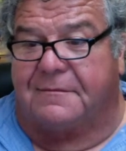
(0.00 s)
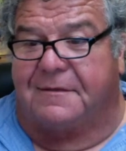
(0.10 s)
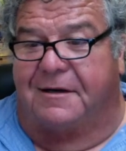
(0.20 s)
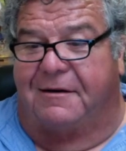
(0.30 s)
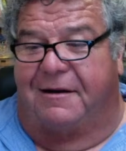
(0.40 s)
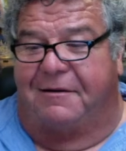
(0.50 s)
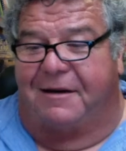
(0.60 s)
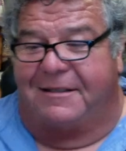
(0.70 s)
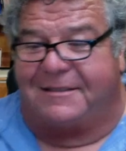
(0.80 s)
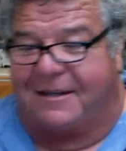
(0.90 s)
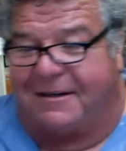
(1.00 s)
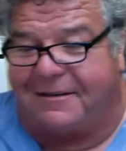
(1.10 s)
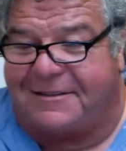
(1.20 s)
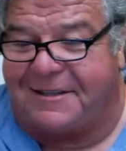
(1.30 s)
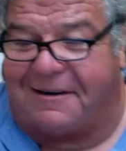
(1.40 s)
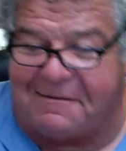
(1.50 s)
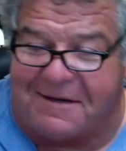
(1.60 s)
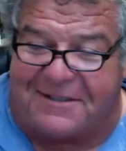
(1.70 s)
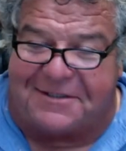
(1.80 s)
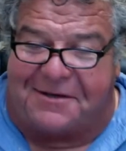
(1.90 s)
All right, Ryan. Sorry, I
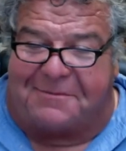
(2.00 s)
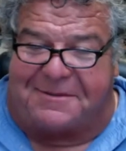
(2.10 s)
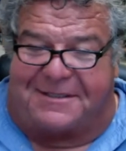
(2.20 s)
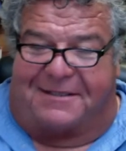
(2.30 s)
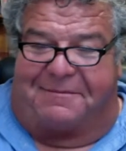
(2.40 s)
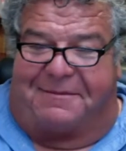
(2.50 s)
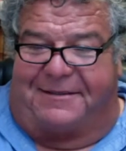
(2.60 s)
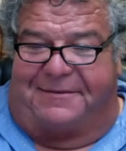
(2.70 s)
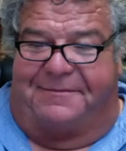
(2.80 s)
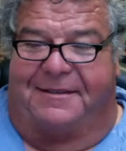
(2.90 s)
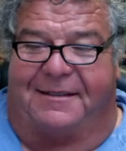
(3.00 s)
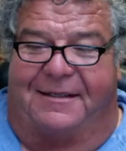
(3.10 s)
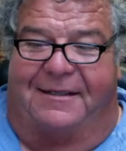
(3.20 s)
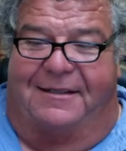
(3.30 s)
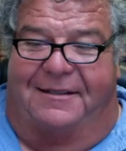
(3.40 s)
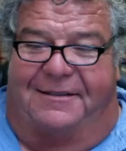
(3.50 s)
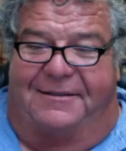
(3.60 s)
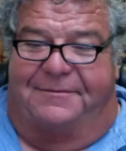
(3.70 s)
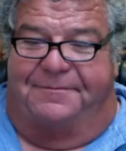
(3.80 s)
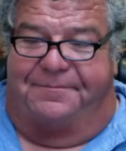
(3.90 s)
made you homesick, but
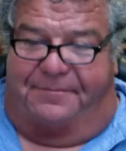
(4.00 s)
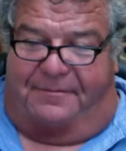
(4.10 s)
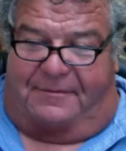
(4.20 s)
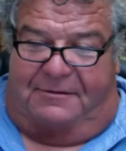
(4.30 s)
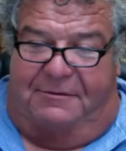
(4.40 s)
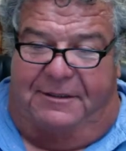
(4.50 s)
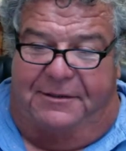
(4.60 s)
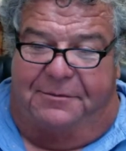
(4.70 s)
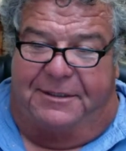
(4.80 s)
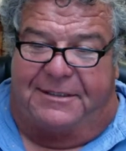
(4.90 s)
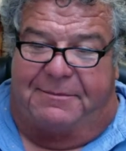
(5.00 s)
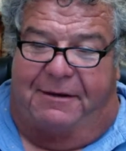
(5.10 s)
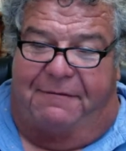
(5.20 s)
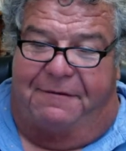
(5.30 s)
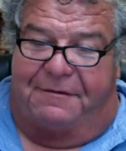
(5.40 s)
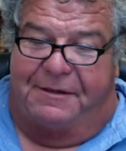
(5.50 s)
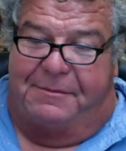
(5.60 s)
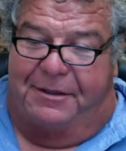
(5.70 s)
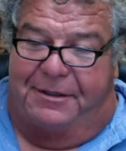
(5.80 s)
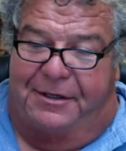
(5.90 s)
um, we do reach about 50
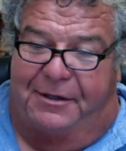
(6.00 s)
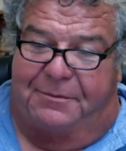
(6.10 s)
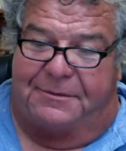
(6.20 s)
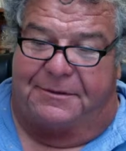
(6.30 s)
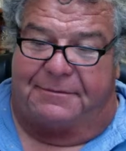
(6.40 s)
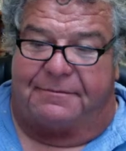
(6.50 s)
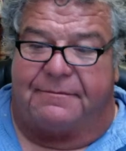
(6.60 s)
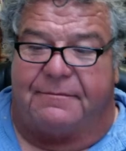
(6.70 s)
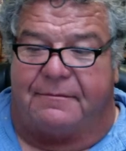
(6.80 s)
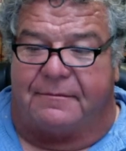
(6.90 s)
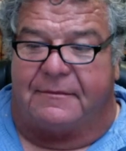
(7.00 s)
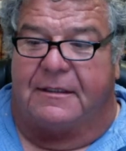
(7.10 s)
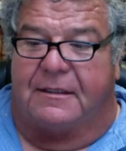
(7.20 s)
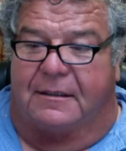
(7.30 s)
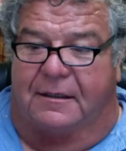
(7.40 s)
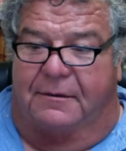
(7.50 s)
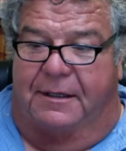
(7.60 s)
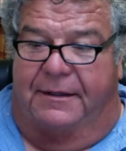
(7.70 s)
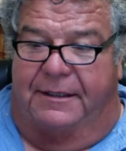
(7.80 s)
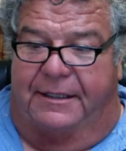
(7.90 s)
million homes
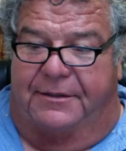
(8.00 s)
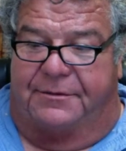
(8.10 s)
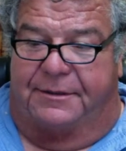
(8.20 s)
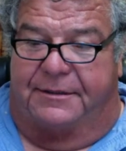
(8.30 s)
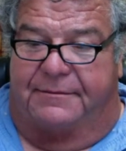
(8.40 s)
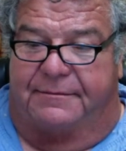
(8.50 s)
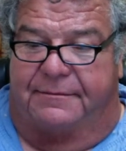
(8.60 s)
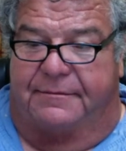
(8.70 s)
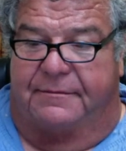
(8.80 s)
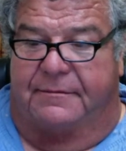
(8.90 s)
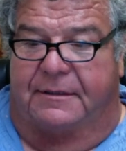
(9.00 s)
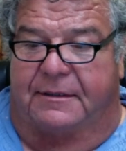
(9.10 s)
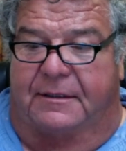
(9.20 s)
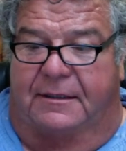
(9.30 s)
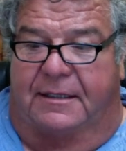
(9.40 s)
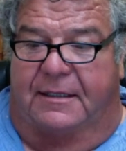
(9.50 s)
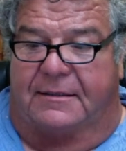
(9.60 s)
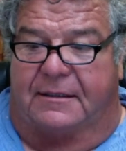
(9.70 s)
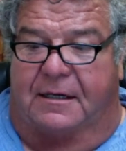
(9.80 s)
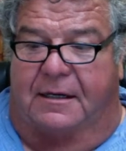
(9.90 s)
around the country, thanks
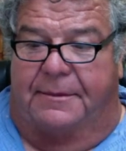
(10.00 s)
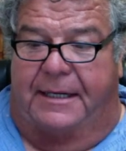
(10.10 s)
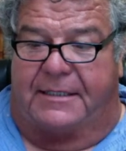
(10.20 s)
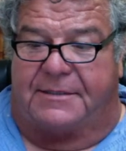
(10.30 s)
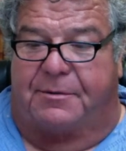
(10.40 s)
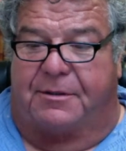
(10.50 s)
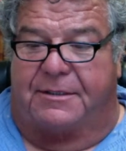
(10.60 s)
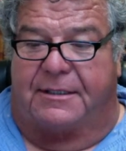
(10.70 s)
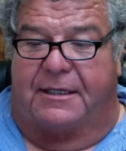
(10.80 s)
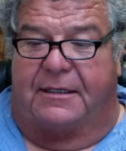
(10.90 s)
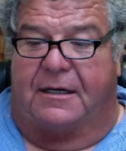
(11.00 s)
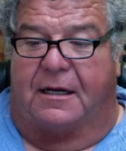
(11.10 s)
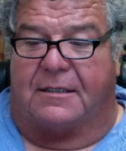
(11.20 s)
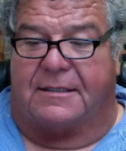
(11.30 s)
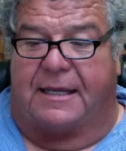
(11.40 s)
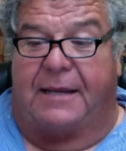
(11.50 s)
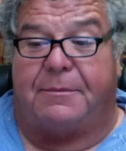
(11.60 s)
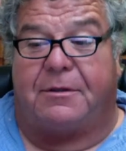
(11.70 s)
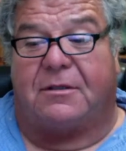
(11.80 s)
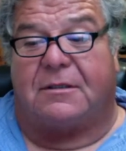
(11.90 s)
to Comcast Sportsnet, Cox
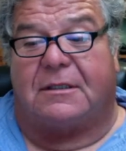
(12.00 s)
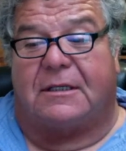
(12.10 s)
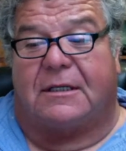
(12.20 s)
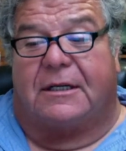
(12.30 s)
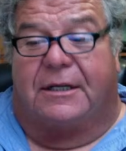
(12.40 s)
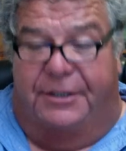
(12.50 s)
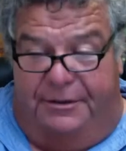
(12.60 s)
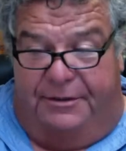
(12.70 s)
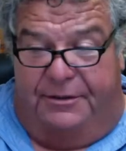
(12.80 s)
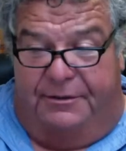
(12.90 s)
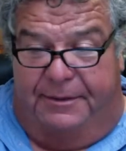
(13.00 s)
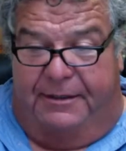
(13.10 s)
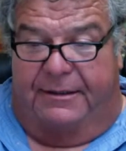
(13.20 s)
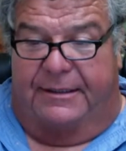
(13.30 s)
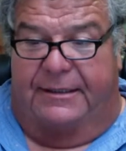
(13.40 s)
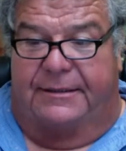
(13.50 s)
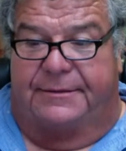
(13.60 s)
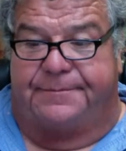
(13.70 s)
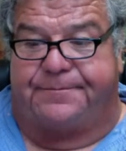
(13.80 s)
Cable, U2 America.